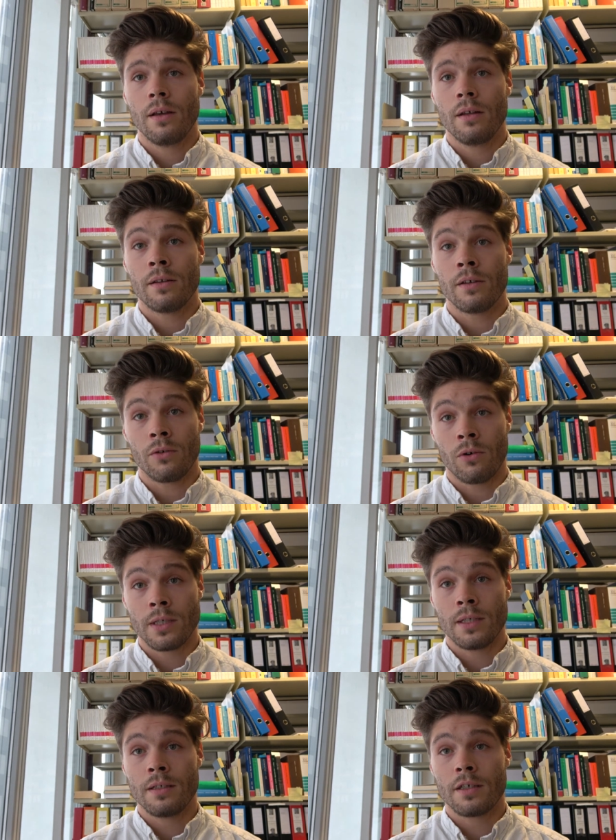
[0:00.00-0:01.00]
This
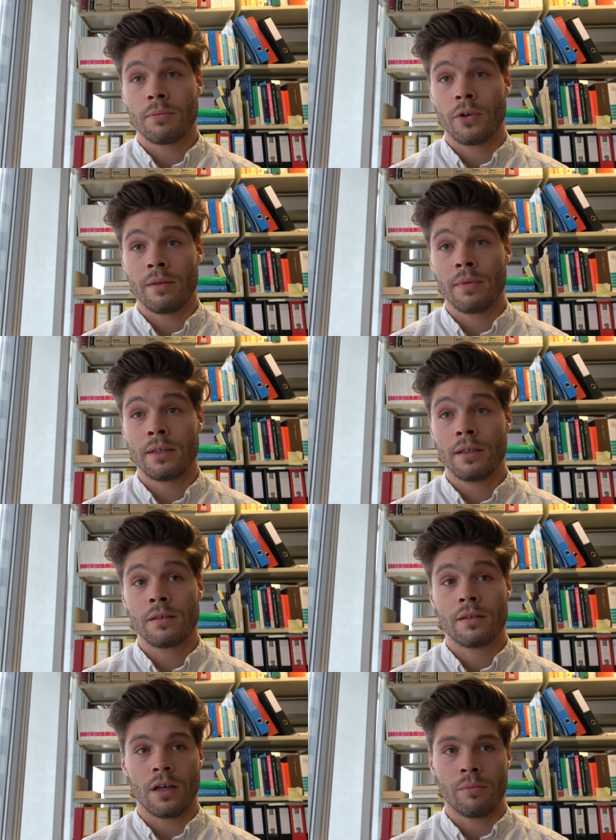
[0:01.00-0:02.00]
ordinance
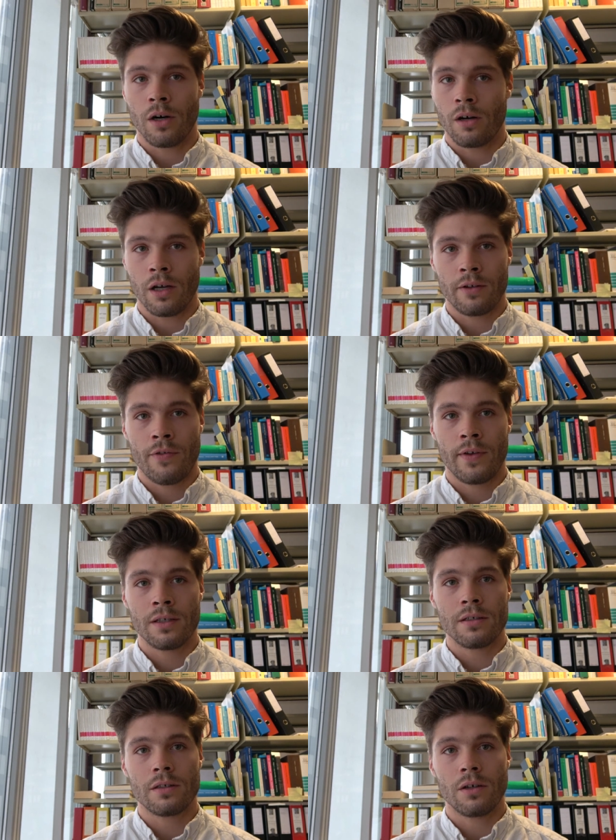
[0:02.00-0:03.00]
prohibited, among other
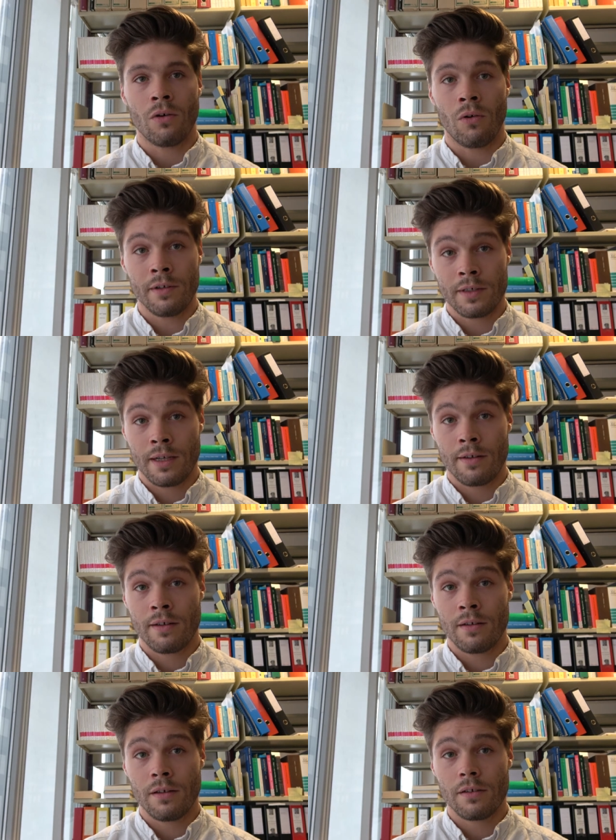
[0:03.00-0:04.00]
things, all
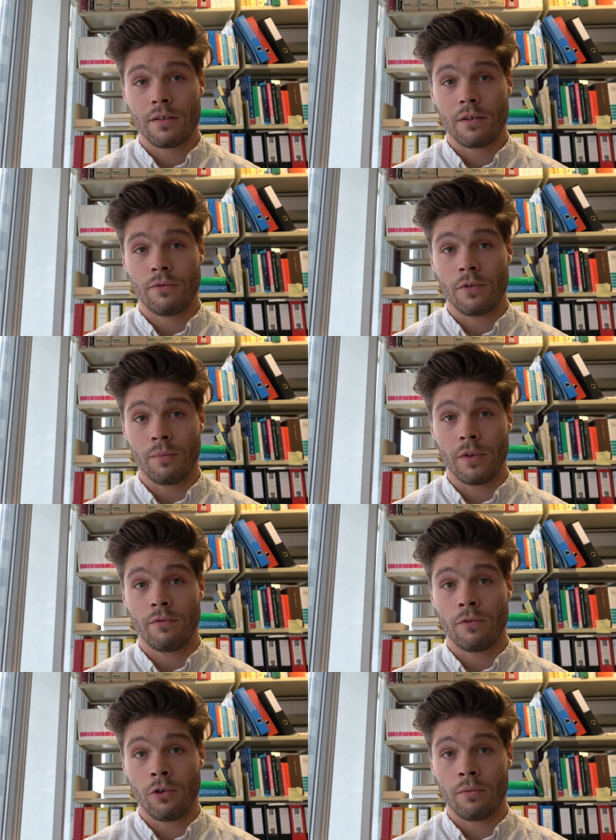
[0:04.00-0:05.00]
citizens from the
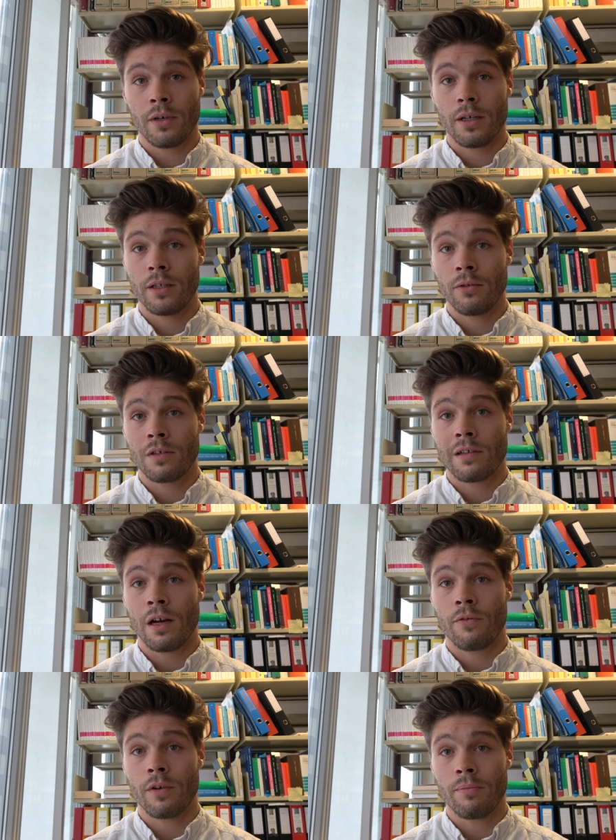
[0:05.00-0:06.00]
former
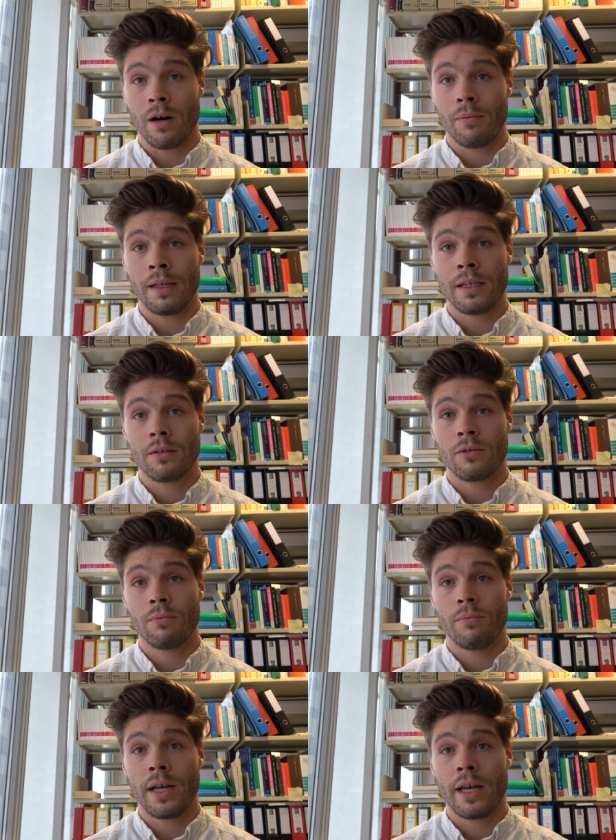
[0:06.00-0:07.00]
Yugoslav Republic to
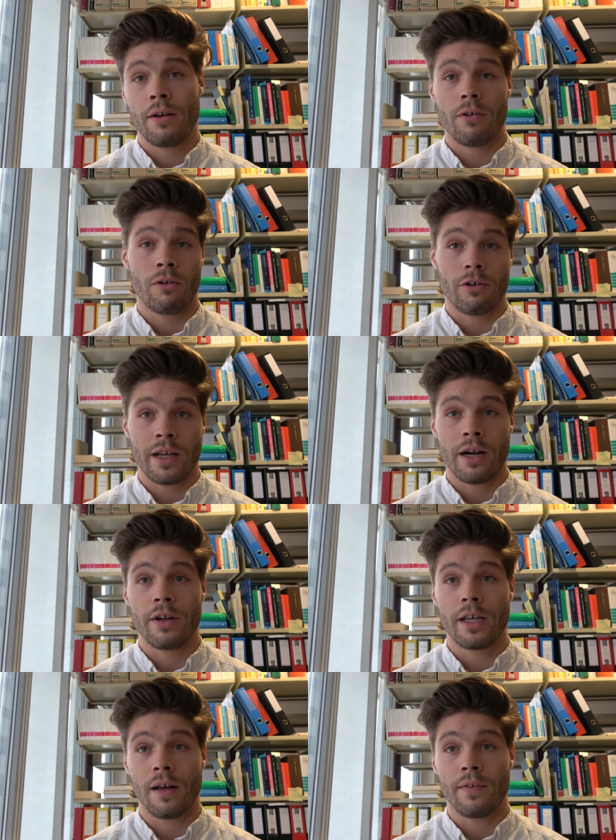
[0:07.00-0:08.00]
bear or
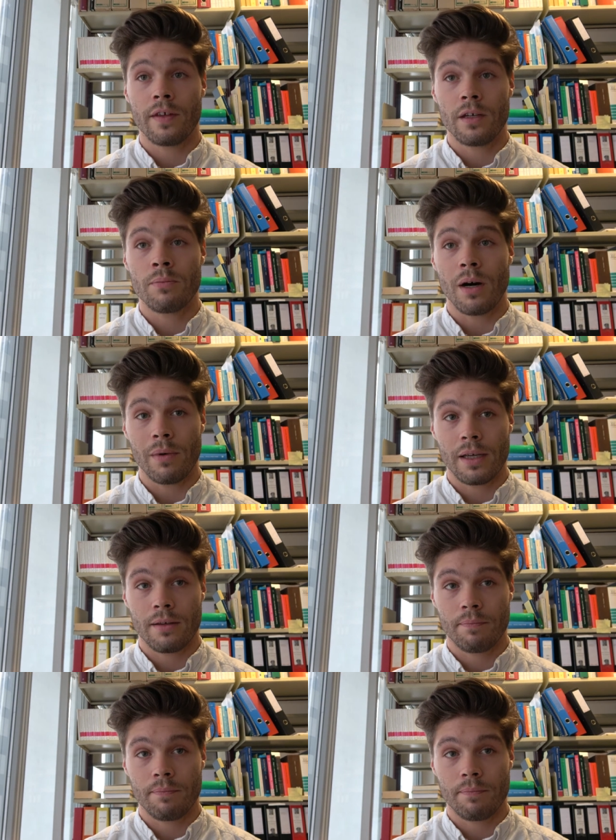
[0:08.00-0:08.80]
carry guns in the public.